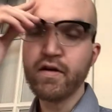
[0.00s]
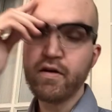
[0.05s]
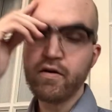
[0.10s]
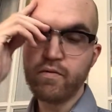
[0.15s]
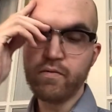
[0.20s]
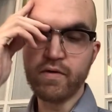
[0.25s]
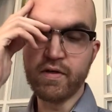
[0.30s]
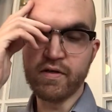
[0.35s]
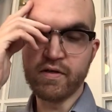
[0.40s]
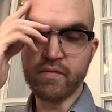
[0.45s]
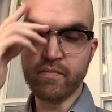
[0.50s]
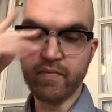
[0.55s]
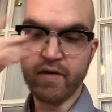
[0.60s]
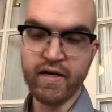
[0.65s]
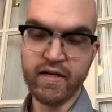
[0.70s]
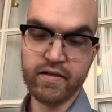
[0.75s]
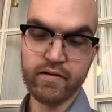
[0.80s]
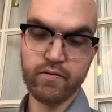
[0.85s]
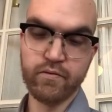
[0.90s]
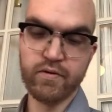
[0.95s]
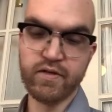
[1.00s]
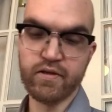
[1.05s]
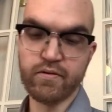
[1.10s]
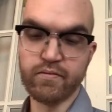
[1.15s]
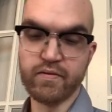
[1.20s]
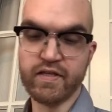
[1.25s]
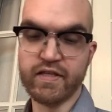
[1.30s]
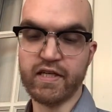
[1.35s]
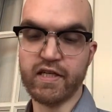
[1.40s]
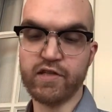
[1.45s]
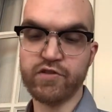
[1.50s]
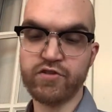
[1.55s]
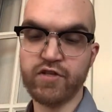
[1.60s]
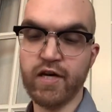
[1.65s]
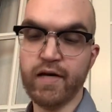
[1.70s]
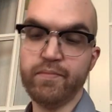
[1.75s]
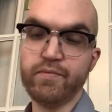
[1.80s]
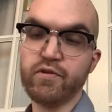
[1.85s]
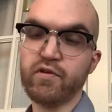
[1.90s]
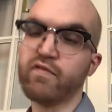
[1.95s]
Welcome back. We're reading
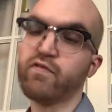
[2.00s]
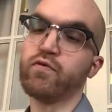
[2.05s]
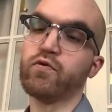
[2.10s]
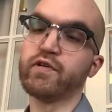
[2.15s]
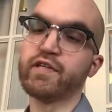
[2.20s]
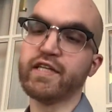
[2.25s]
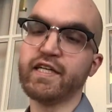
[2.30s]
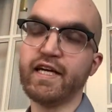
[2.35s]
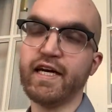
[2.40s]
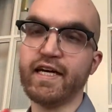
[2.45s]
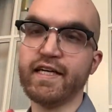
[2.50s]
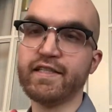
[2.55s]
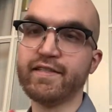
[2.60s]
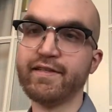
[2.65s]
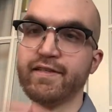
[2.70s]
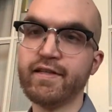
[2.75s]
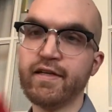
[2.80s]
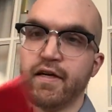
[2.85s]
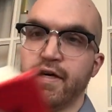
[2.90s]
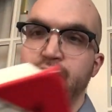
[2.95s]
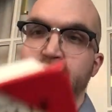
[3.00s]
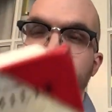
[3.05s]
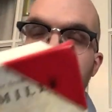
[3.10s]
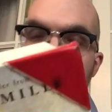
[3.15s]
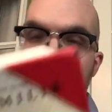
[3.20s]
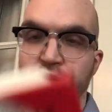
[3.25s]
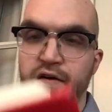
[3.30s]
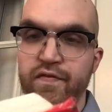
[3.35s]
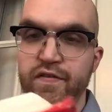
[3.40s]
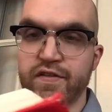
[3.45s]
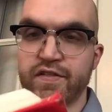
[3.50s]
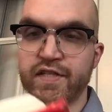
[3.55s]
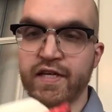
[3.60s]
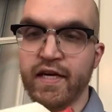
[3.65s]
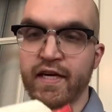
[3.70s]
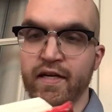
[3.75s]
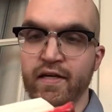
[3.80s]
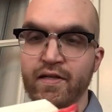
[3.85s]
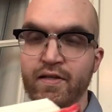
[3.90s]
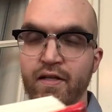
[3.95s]
chapter 48 On the
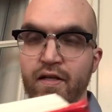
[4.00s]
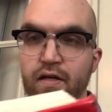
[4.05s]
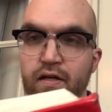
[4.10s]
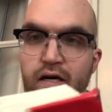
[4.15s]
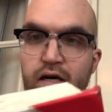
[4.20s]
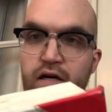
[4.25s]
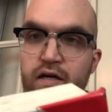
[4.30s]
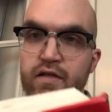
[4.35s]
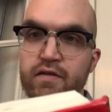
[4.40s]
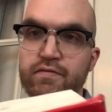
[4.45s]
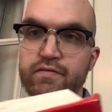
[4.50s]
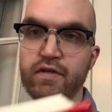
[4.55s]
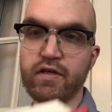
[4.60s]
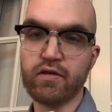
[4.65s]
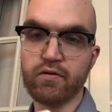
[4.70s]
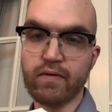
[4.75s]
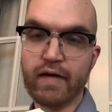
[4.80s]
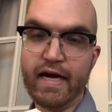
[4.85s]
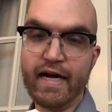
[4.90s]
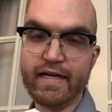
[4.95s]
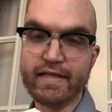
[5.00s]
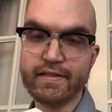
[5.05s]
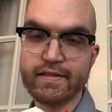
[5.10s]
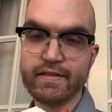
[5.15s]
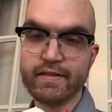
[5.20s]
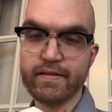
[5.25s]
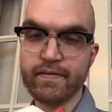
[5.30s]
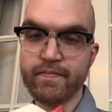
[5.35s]
Tail of a Rat.